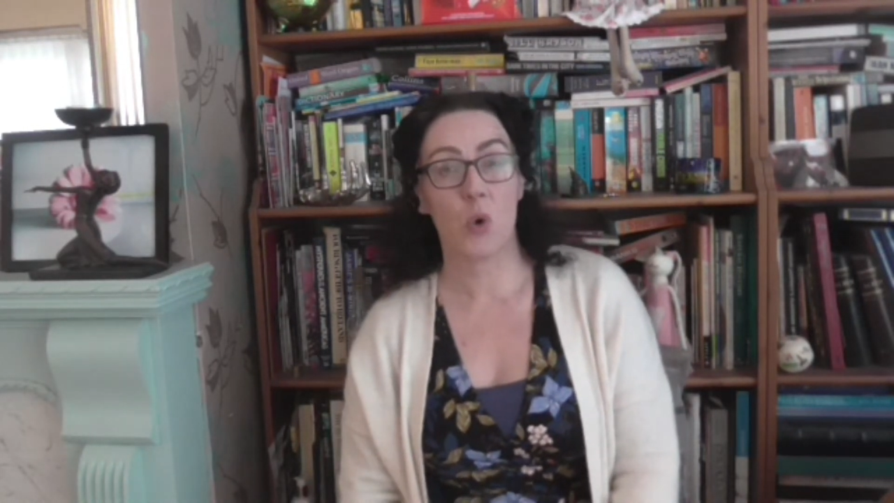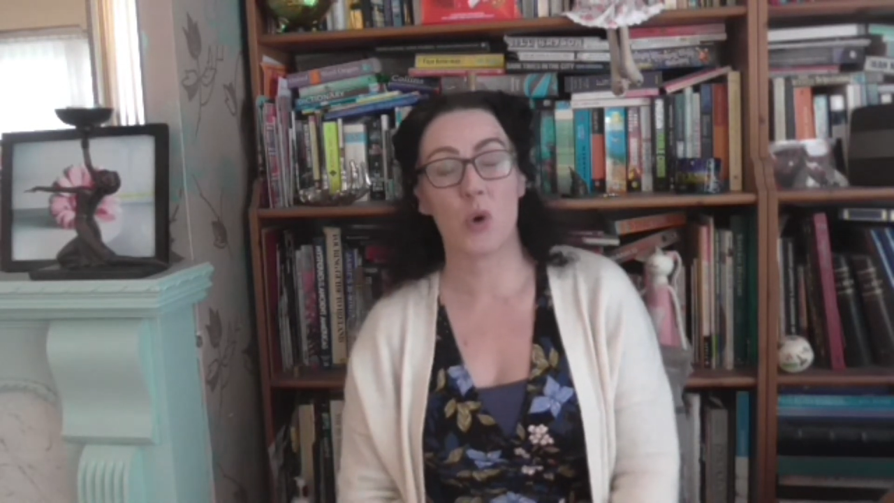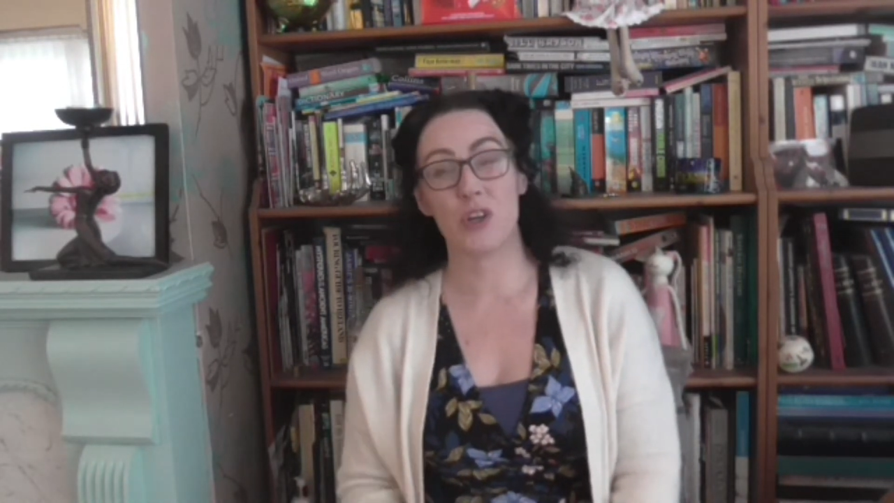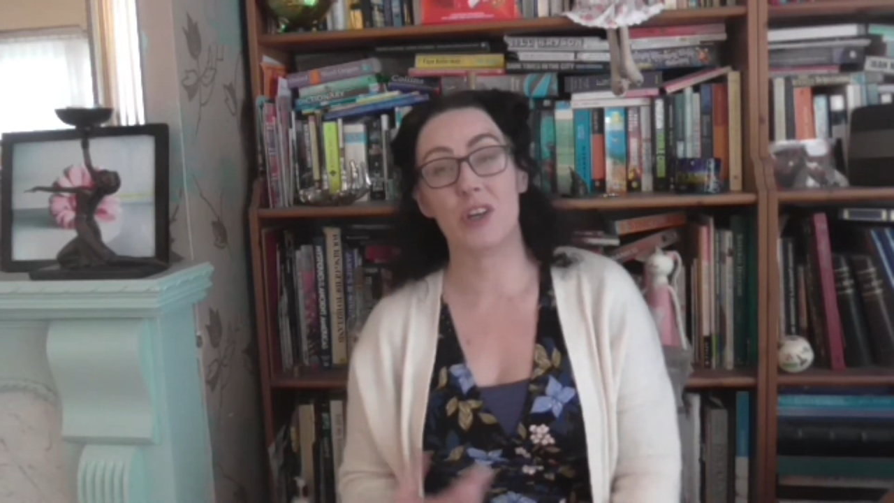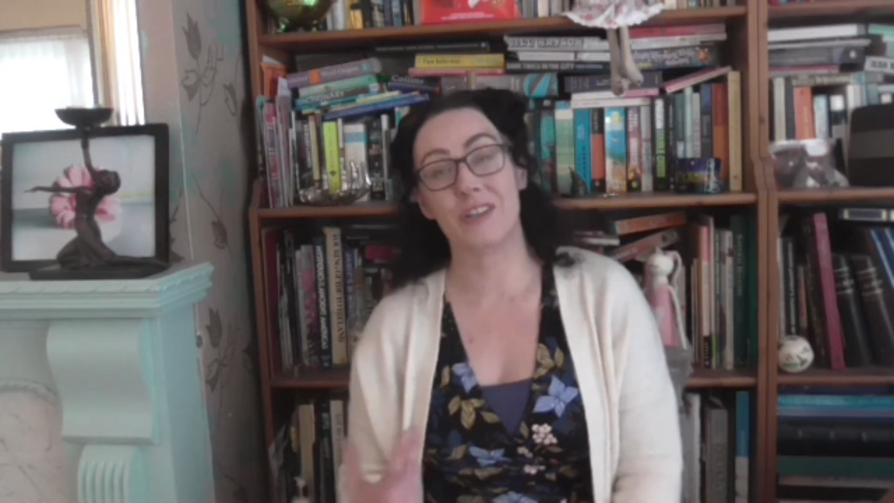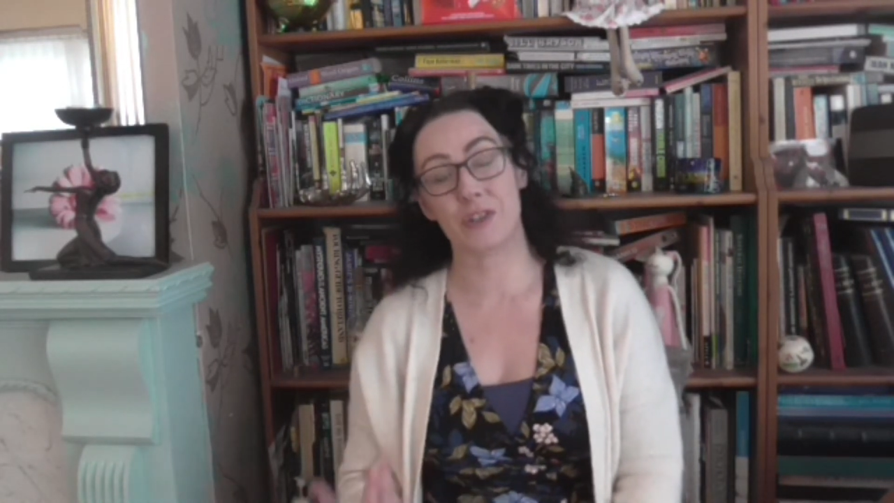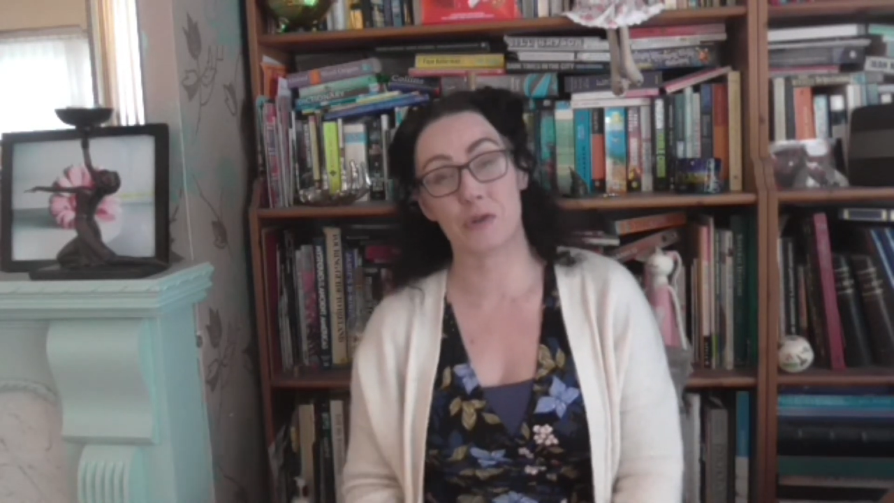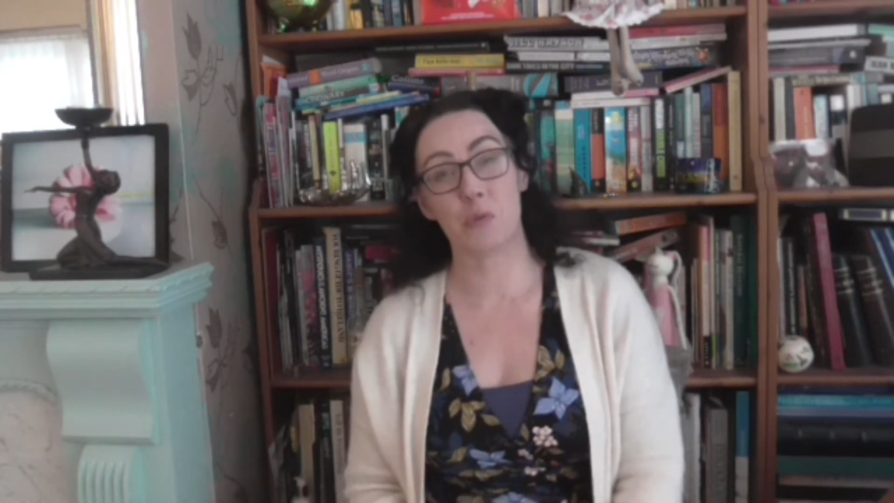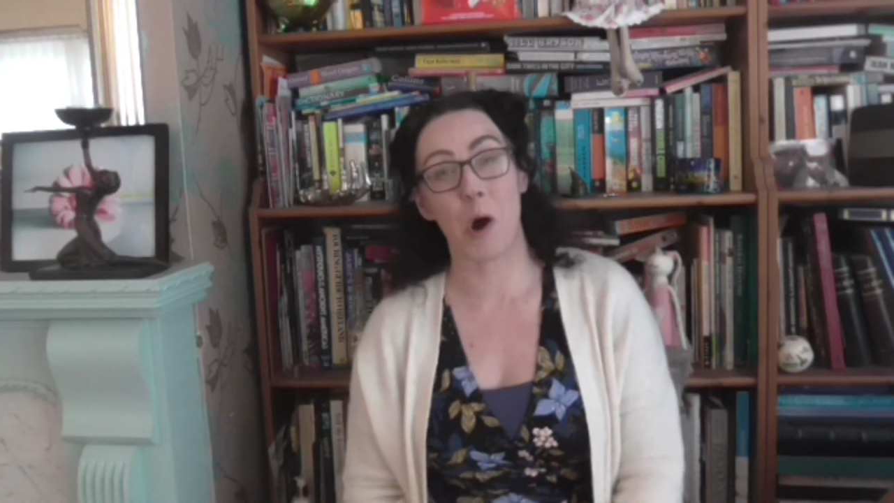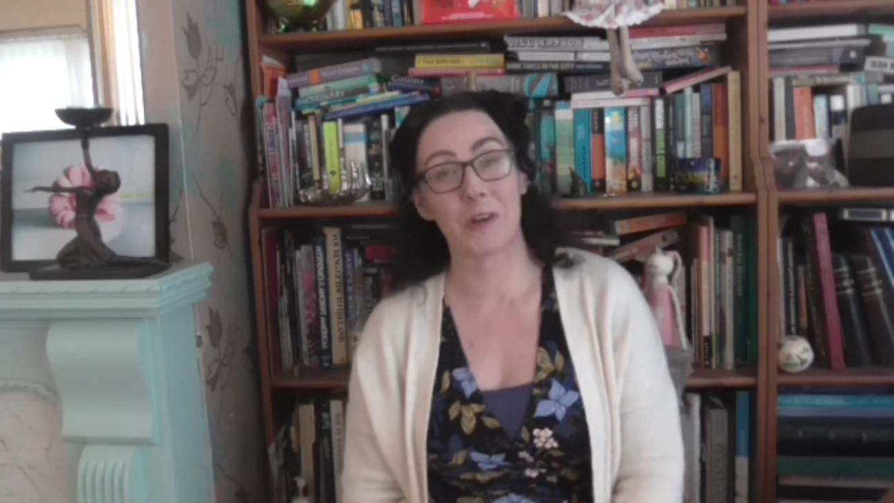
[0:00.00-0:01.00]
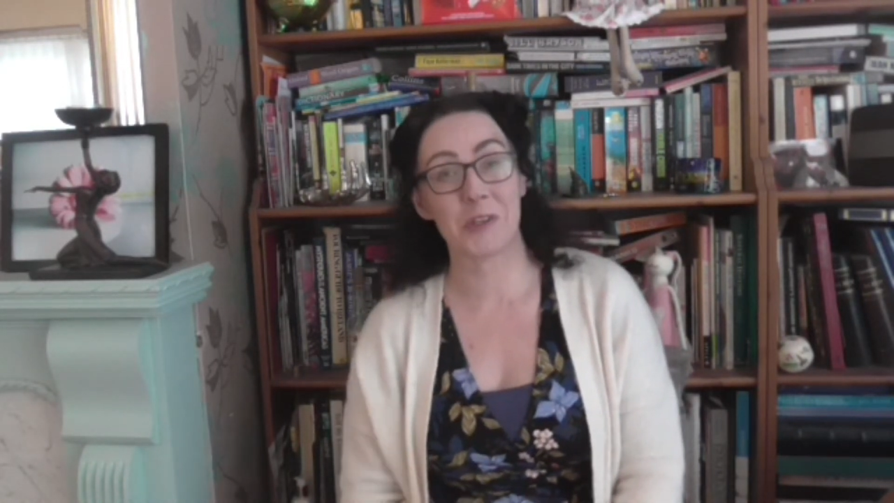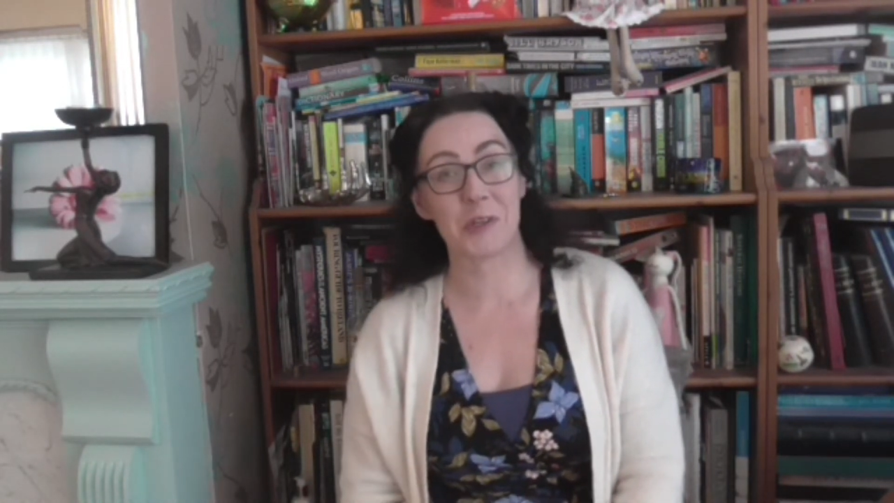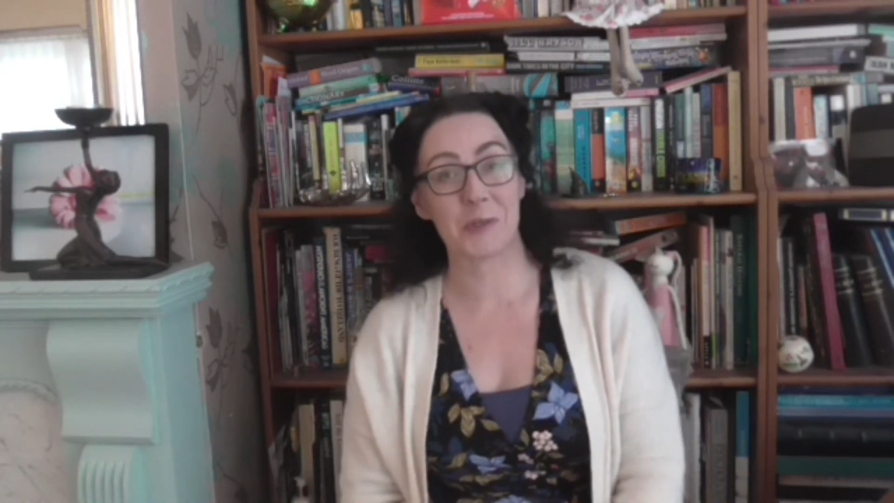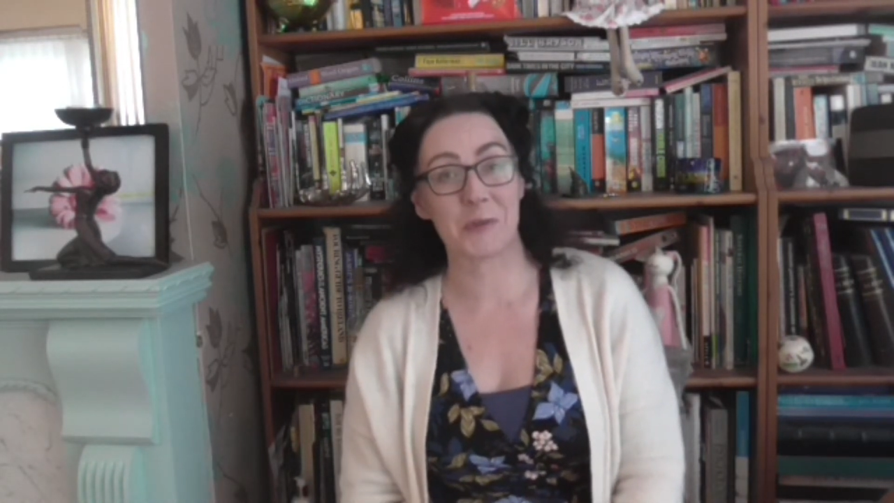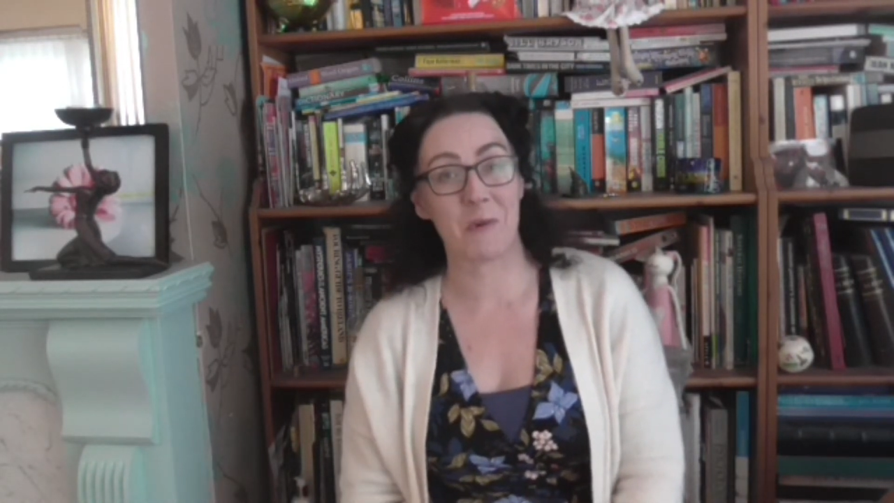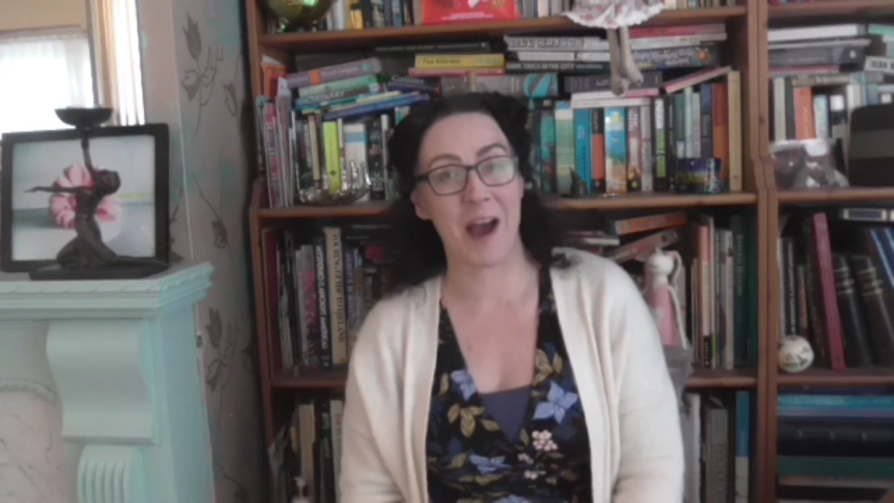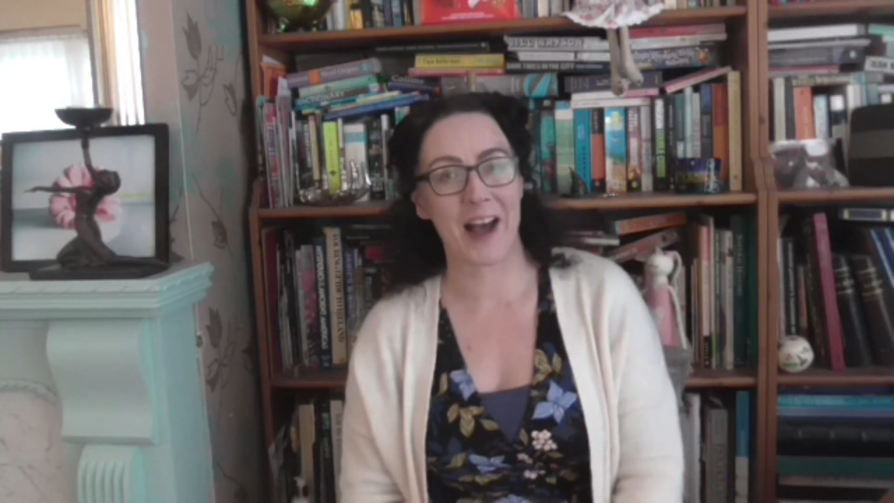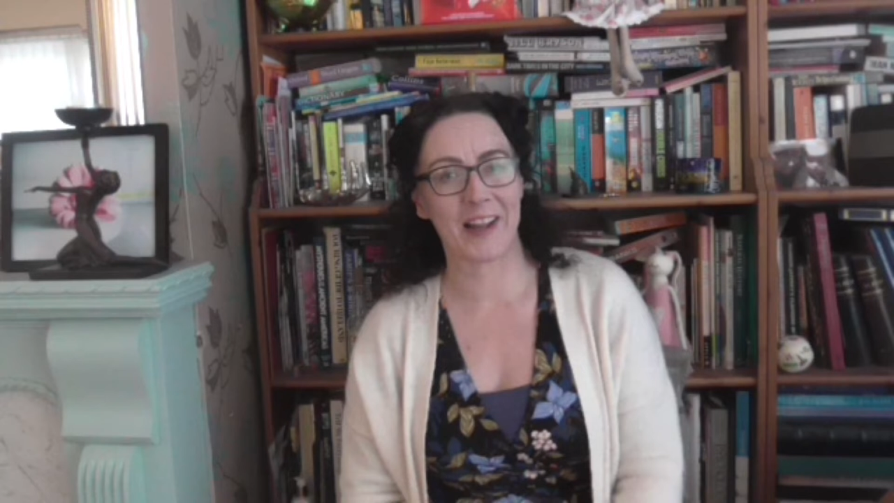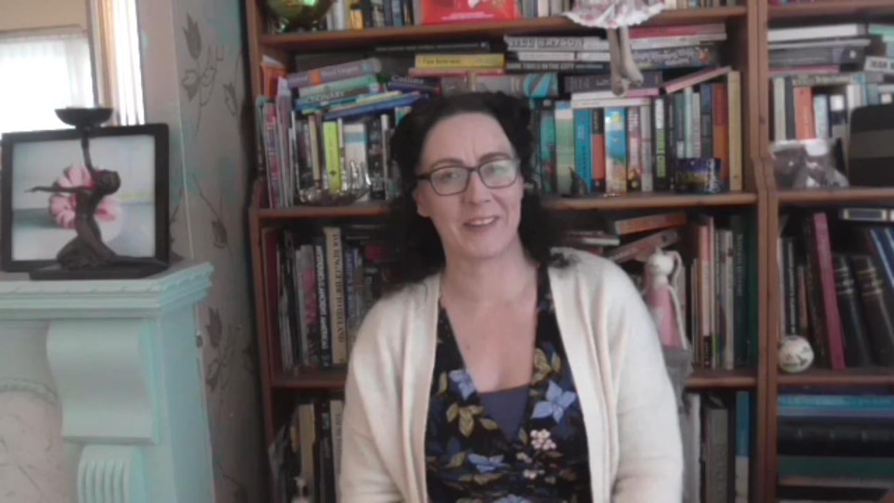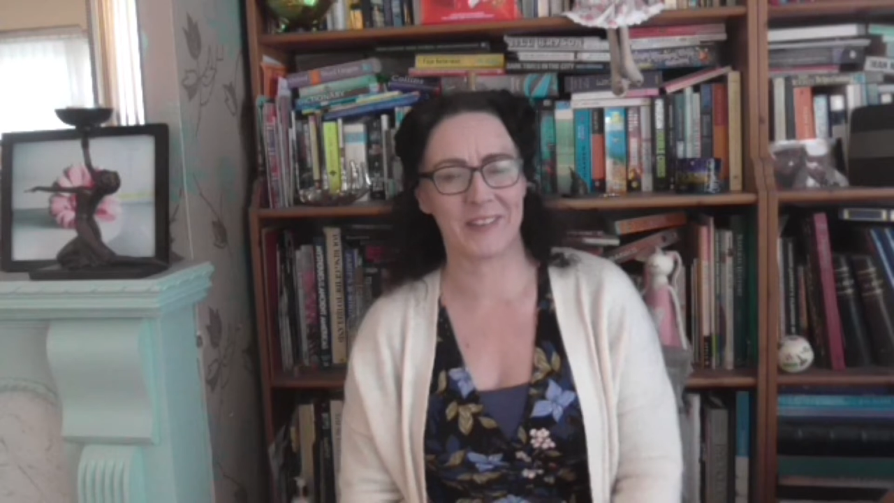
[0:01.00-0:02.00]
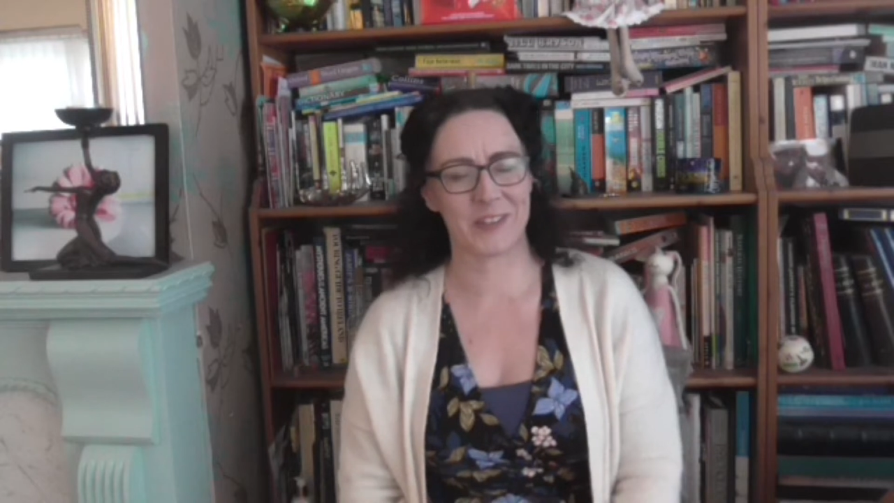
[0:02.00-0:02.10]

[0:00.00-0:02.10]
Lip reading: or you can just watch it as well.